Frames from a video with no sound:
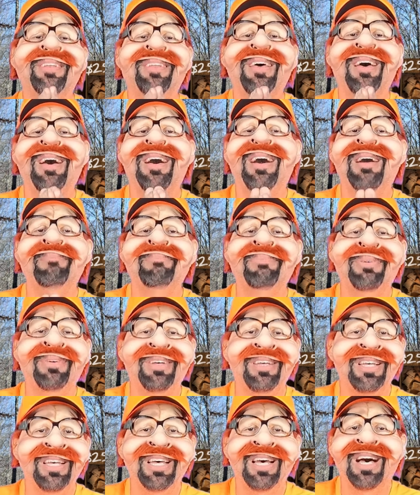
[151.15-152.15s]
top
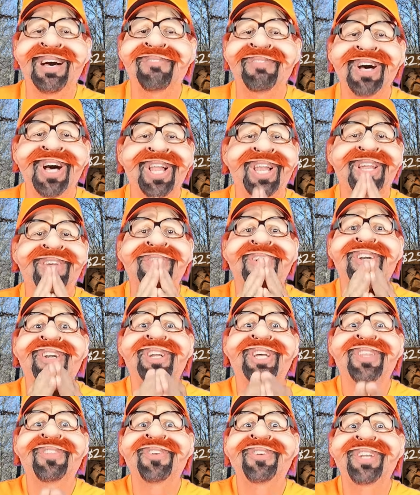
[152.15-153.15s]
of all of our
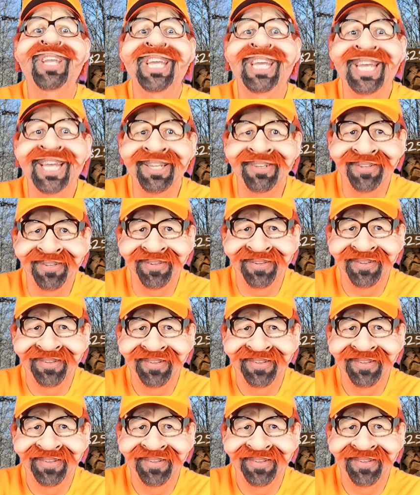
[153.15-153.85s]
other debt.